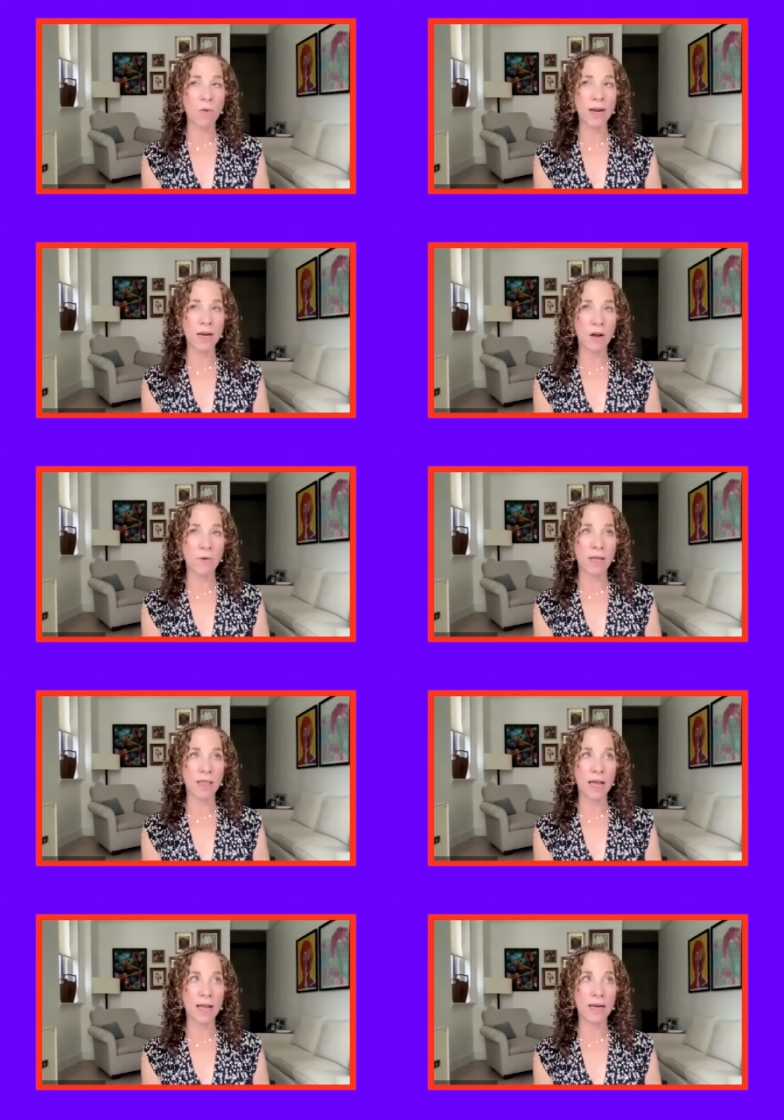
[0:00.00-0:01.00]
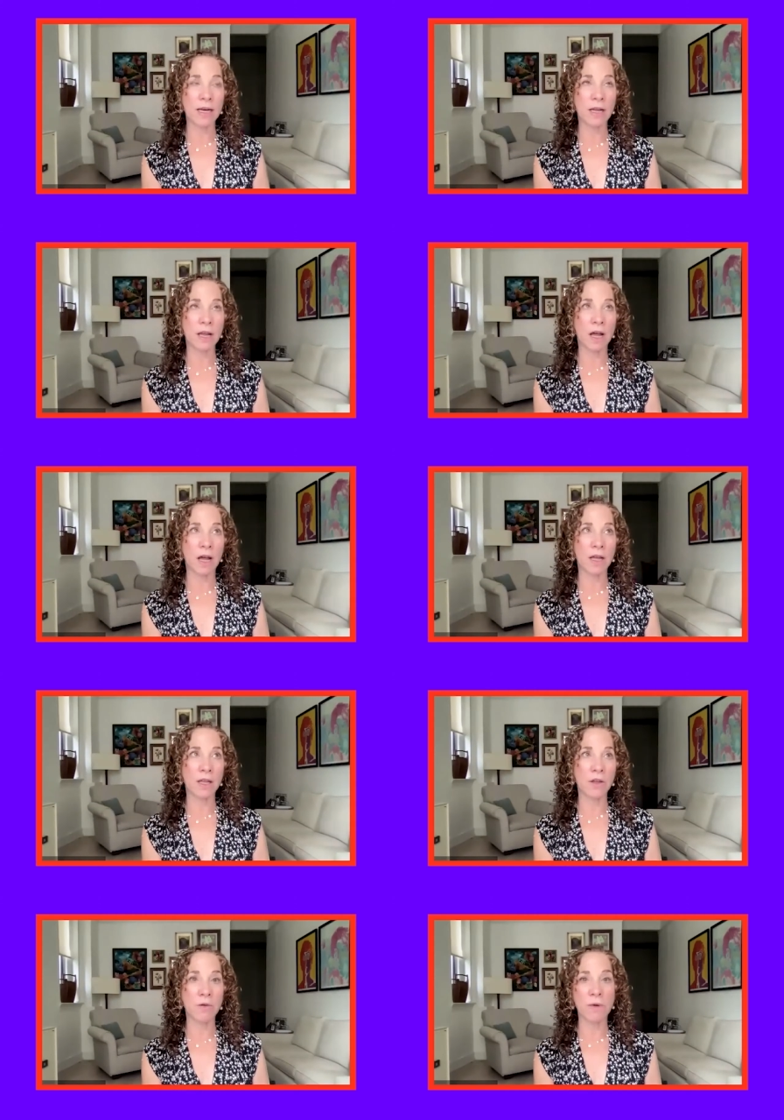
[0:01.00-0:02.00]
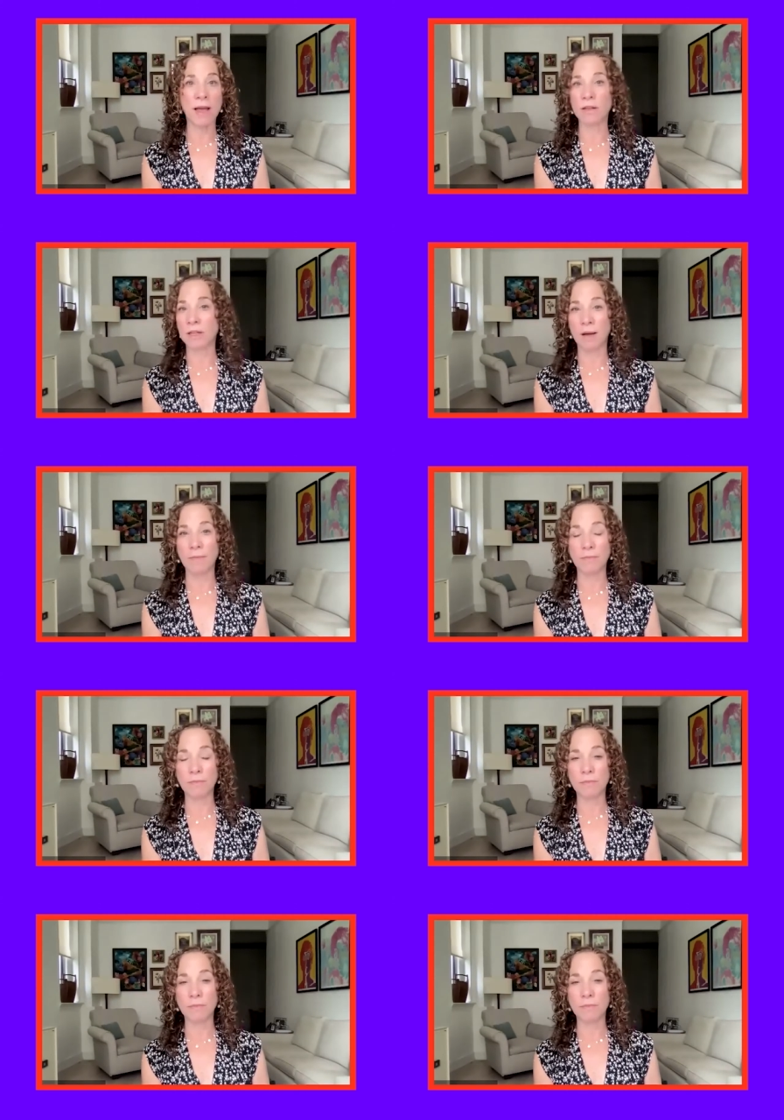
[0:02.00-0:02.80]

away knowing that uh, you held up